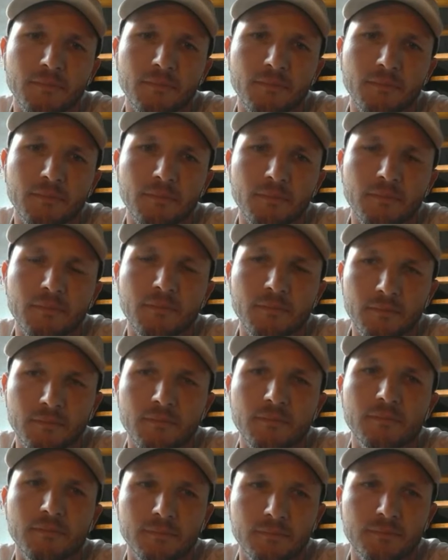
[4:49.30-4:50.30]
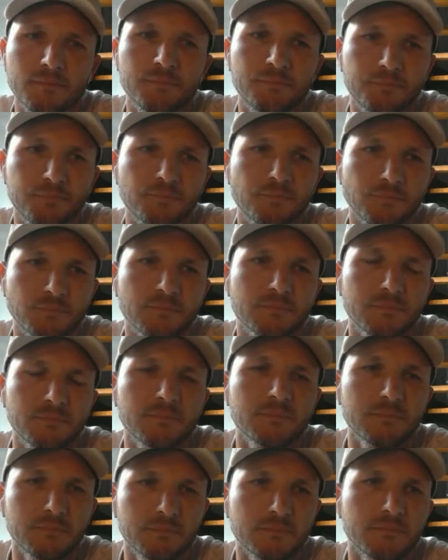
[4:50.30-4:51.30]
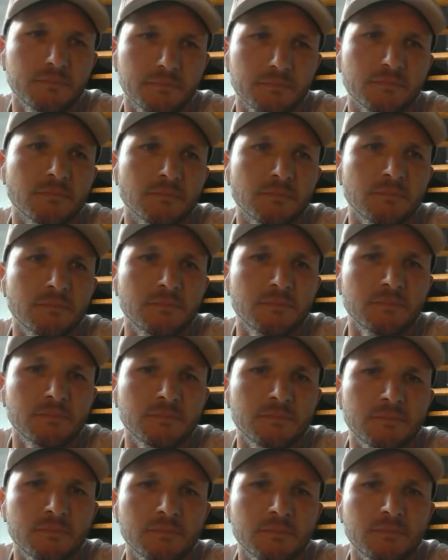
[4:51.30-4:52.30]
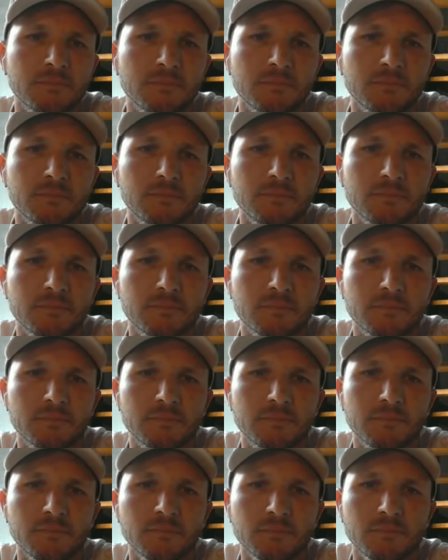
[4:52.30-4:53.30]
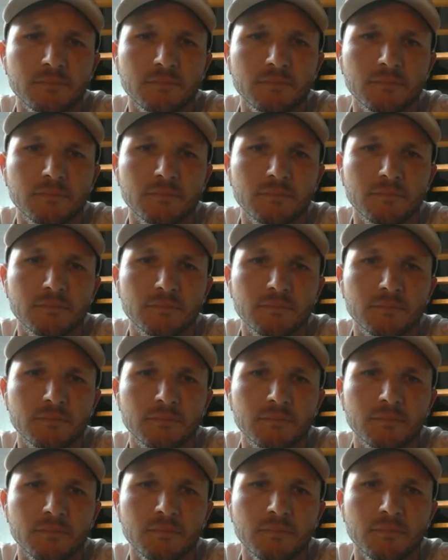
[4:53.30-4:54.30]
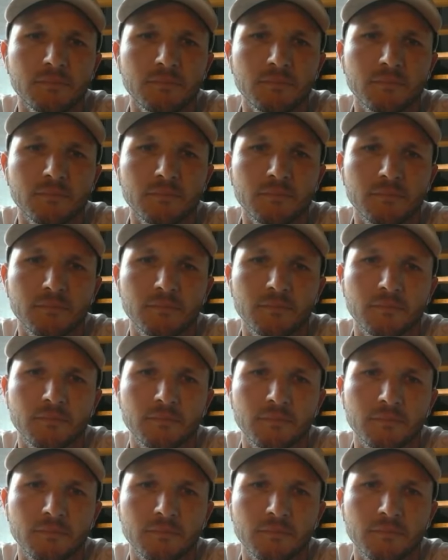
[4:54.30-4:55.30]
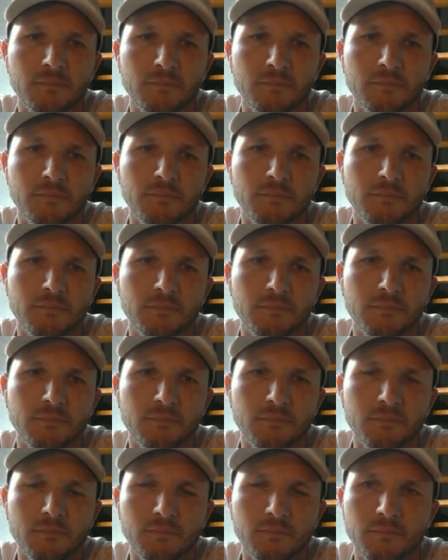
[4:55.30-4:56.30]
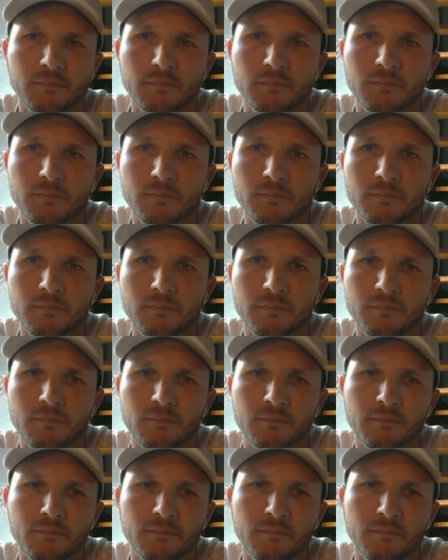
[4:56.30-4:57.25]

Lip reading: No words are spoken by the person on screen.